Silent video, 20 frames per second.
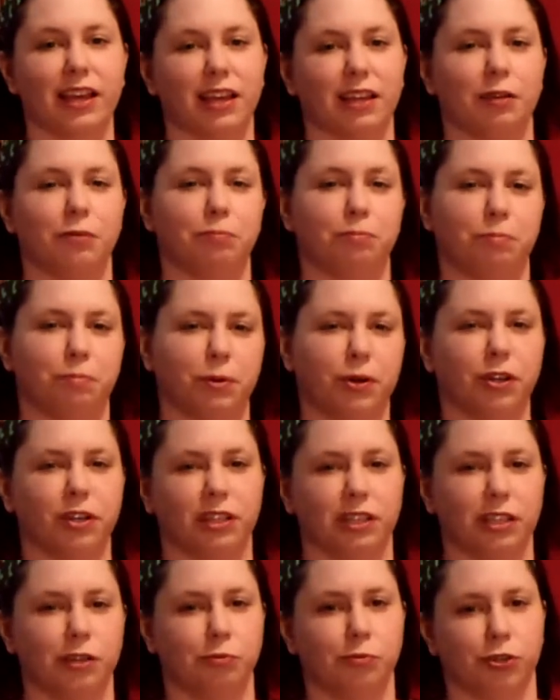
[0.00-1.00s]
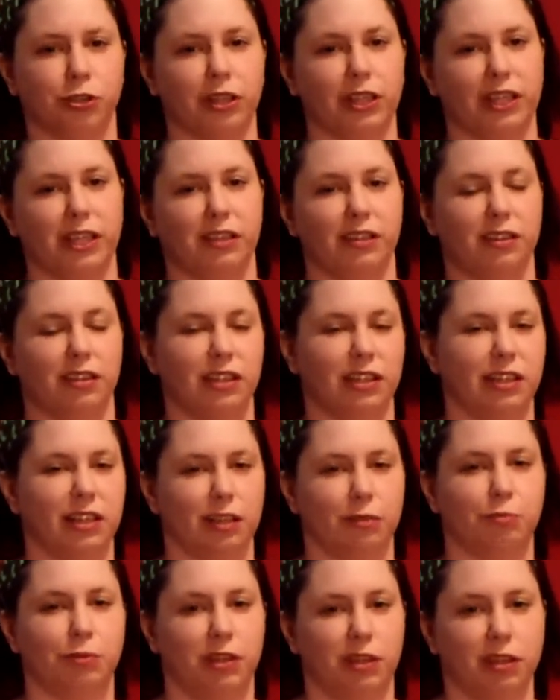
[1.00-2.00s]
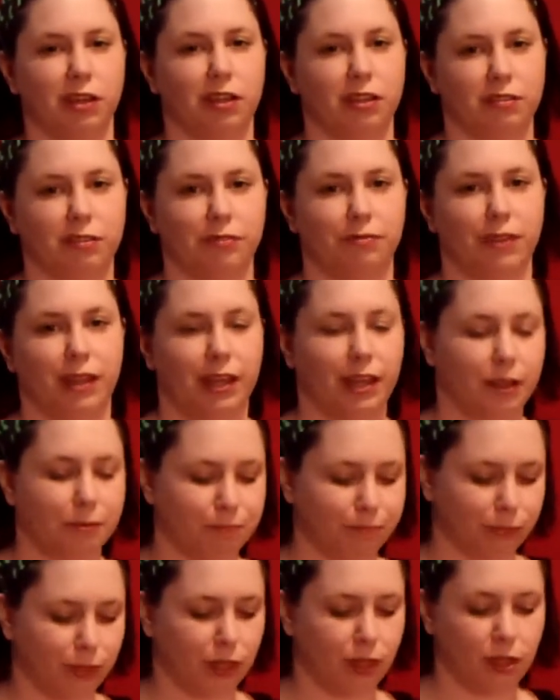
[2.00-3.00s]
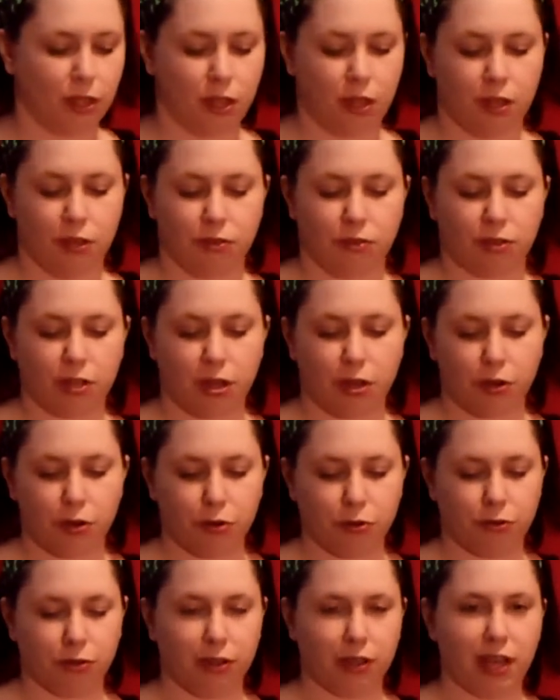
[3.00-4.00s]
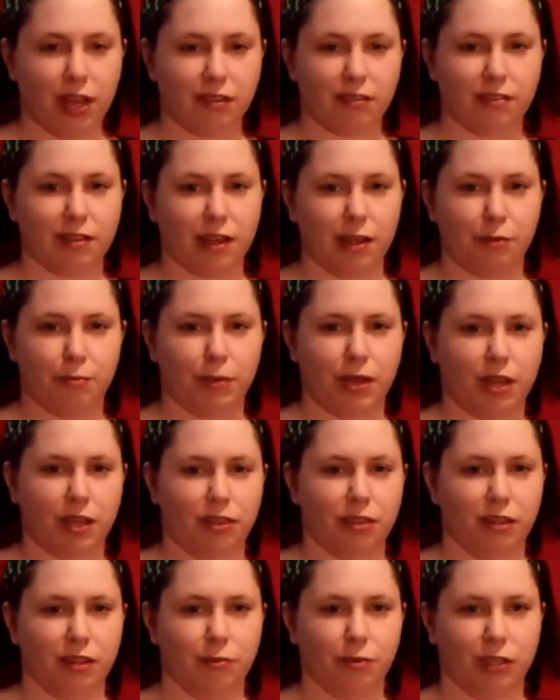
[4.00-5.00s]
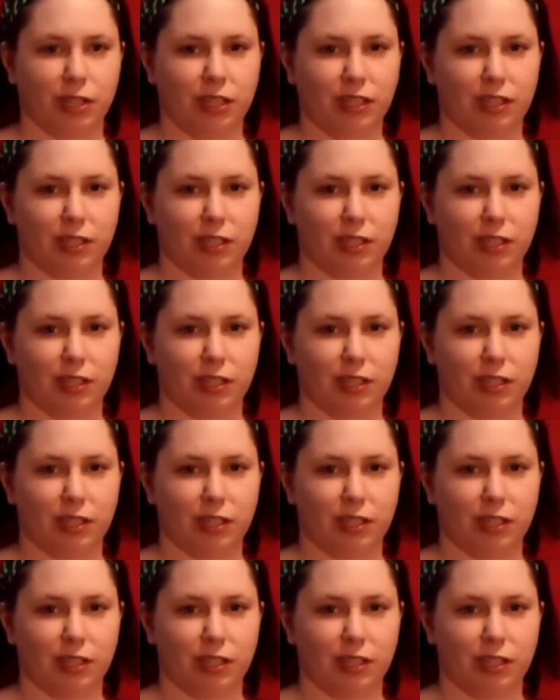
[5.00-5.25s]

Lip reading: kind of put a little more leniency just because of that. So last time, I think when